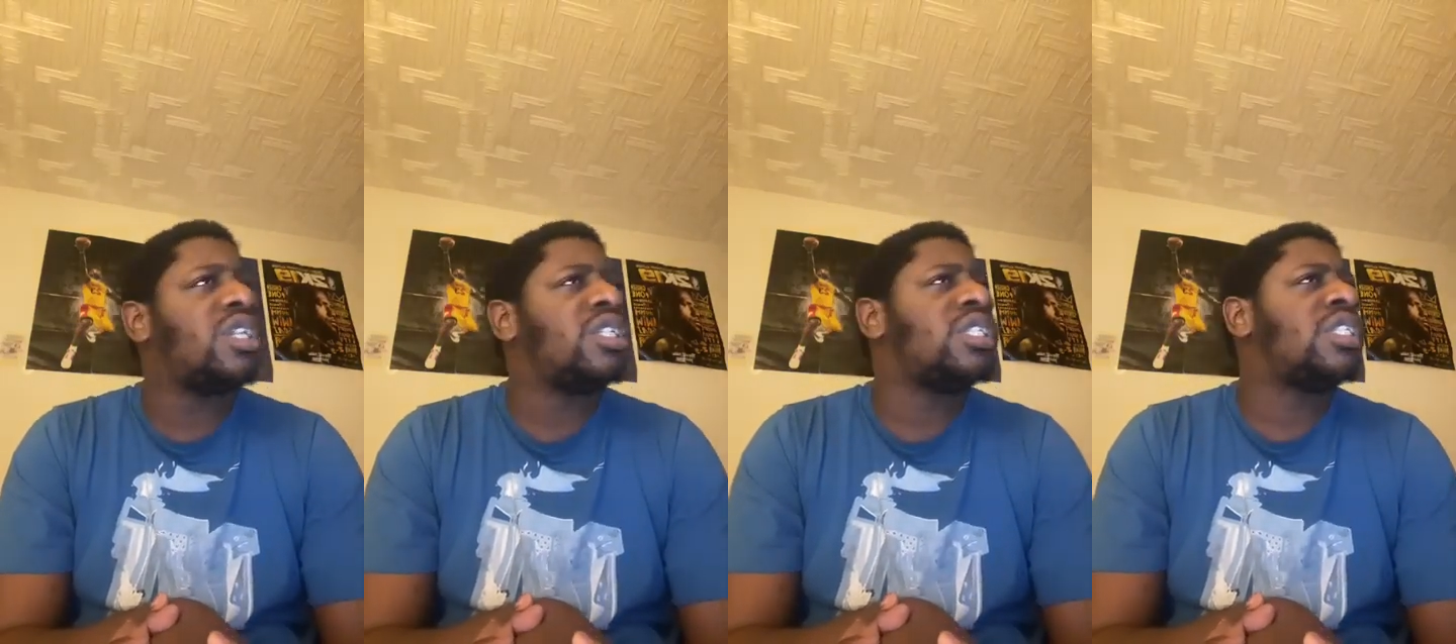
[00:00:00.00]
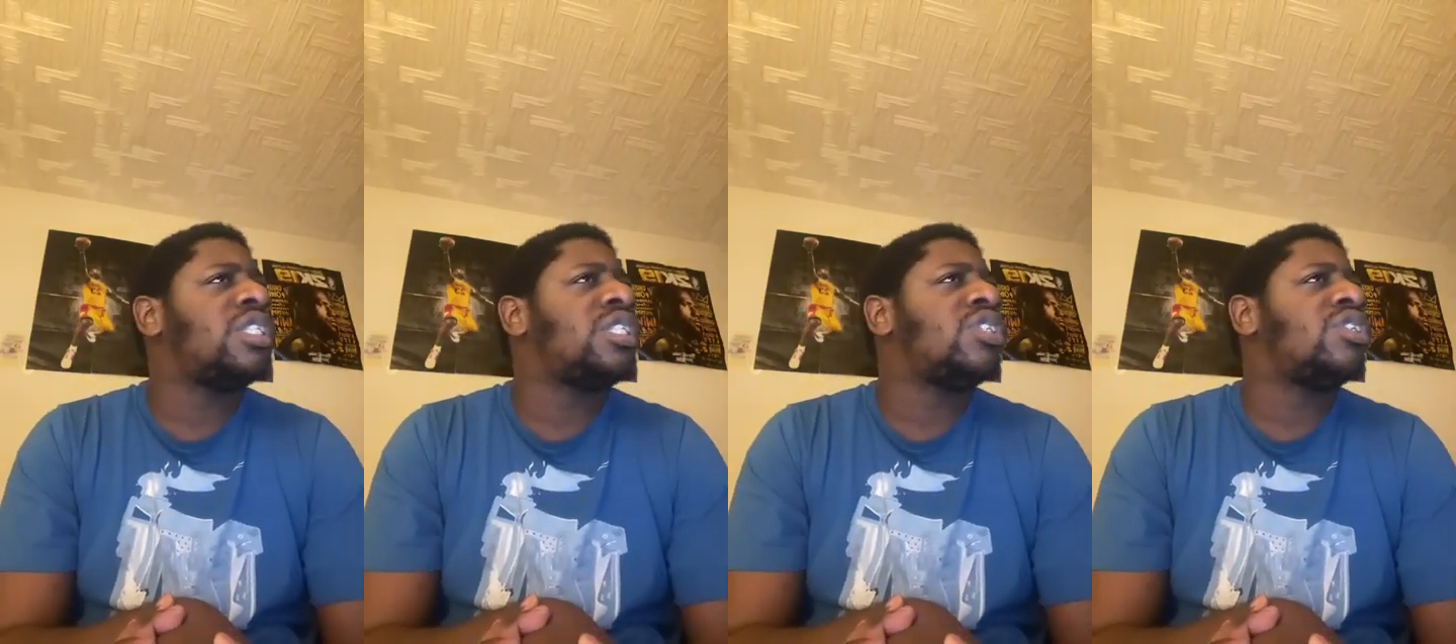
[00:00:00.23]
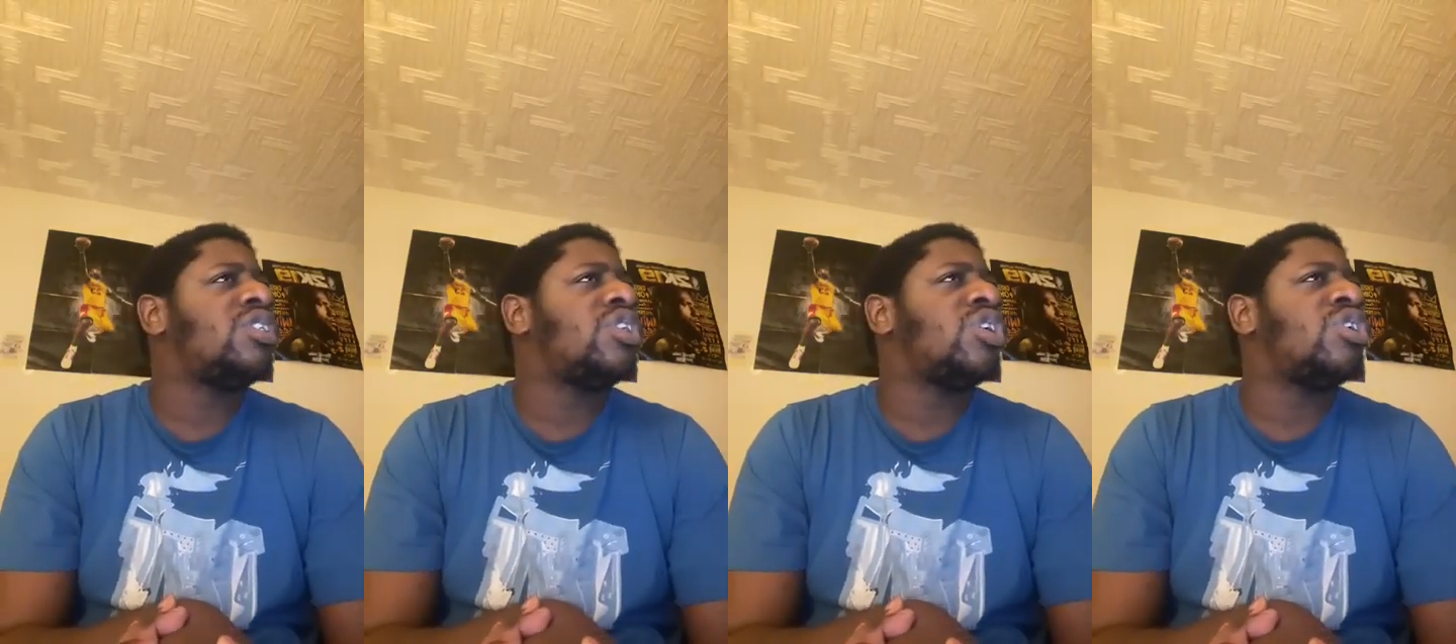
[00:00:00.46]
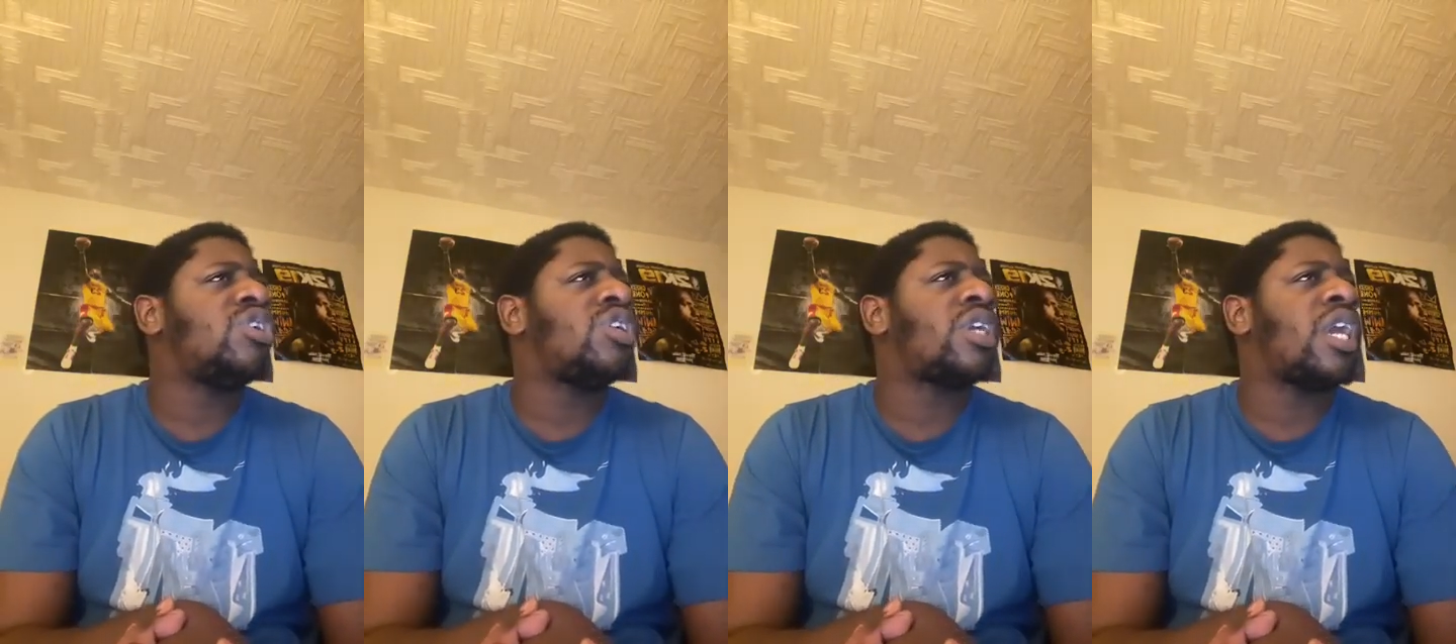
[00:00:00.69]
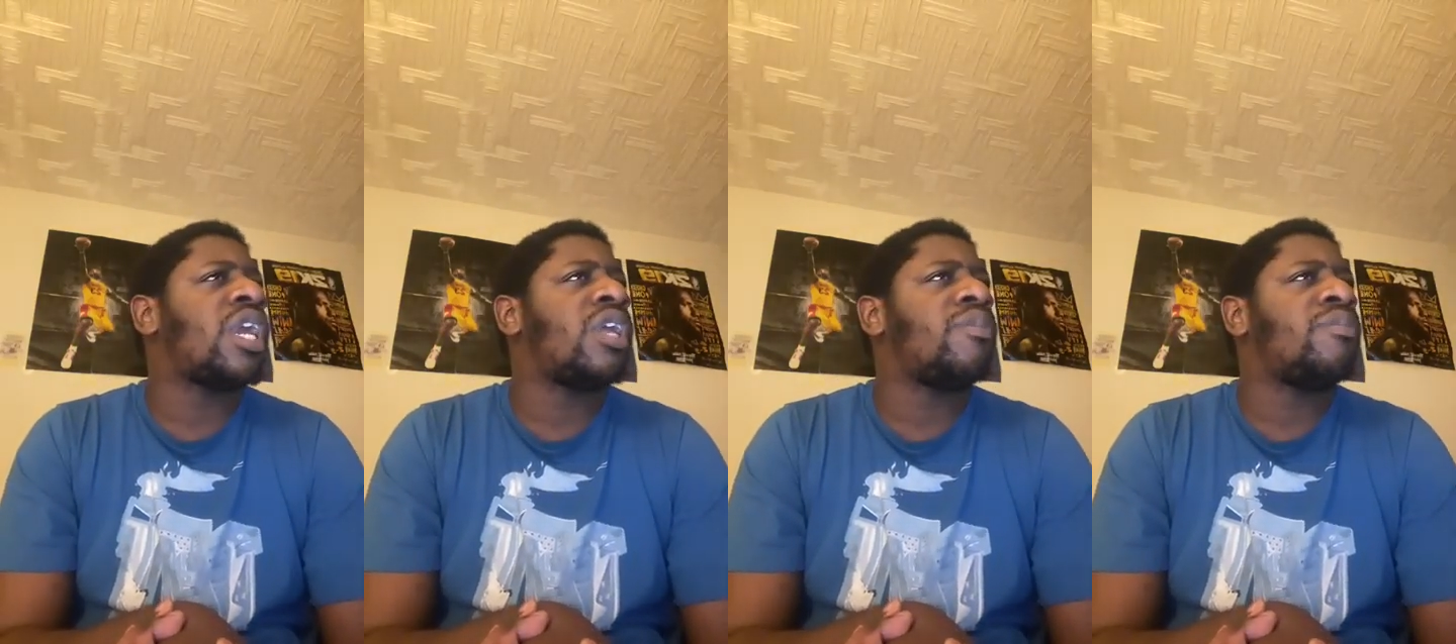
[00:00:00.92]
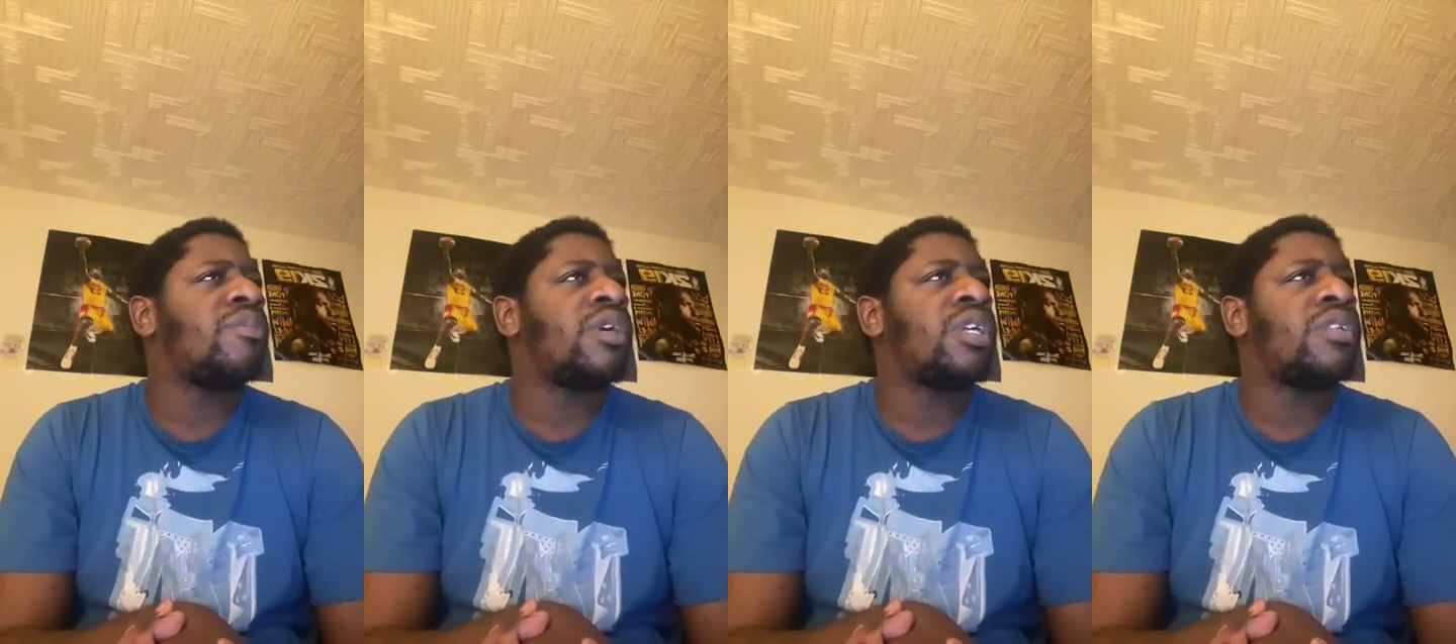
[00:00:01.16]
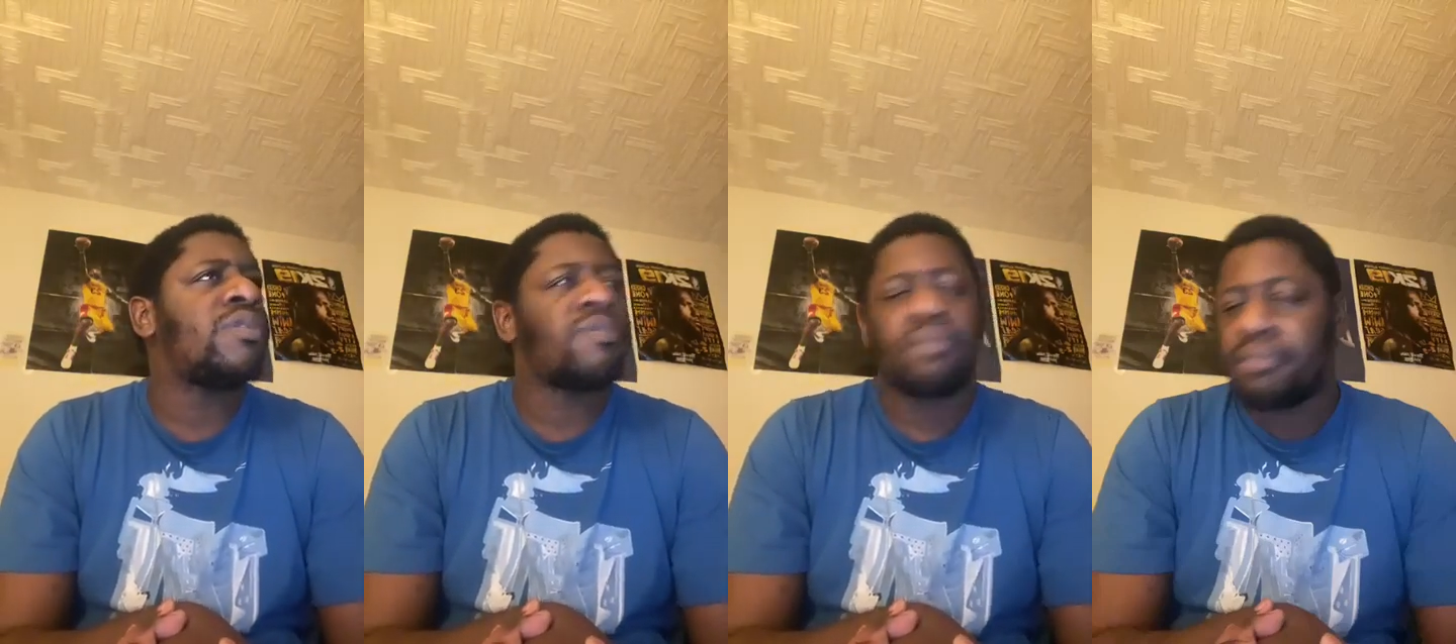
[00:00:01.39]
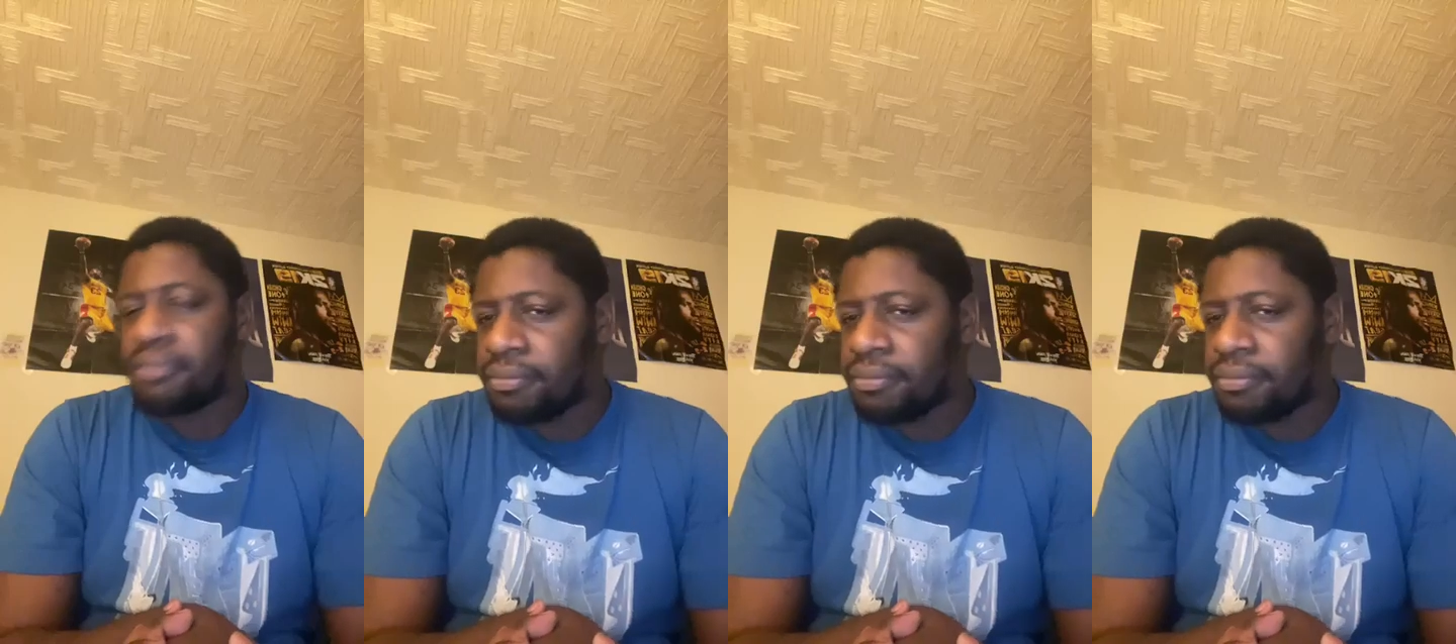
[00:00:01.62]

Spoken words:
they're still the Hurricane, but